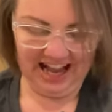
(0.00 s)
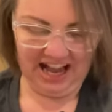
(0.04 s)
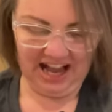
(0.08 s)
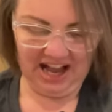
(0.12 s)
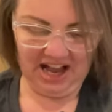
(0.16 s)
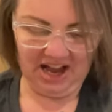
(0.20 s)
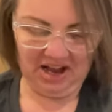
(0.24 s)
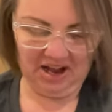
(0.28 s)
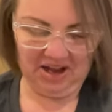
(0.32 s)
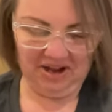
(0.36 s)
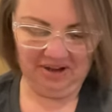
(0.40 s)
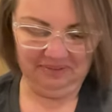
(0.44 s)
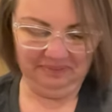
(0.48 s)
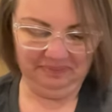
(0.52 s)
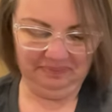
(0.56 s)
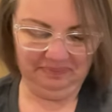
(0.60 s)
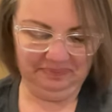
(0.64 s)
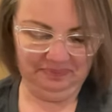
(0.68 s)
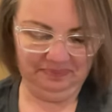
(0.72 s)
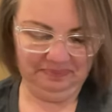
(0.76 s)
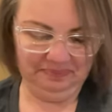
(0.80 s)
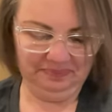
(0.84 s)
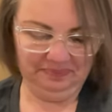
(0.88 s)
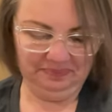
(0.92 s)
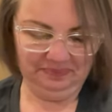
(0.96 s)

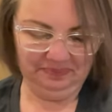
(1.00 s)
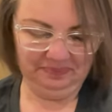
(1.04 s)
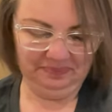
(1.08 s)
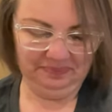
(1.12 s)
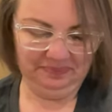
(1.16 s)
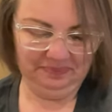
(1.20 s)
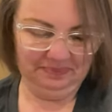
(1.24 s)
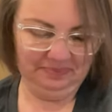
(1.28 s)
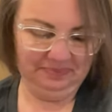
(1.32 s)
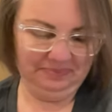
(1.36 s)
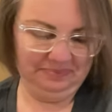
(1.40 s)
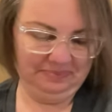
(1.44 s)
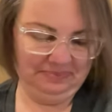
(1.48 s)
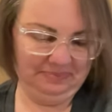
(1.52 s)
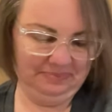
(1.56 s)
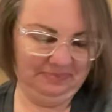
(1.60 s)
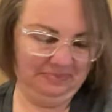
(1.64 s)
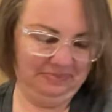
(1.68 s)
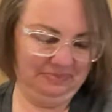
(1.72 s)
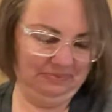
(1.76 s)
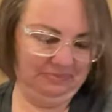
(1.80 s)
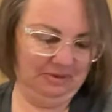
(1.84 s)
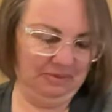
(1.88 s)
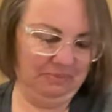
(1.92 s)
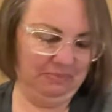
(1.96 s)
Um,
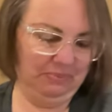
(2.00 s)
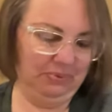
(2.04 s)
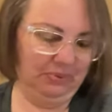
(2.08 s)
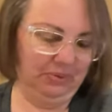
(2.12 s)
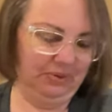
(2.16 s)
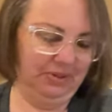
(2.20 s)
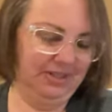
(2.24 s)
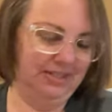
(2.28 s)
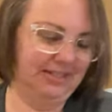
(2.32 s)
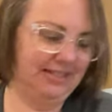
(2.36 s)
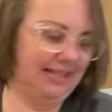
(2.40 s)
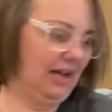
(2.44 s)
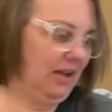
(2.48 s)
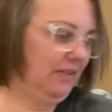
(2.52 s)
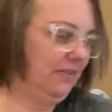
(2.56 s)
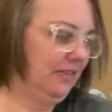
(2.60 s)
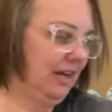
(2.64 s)
let me pull this out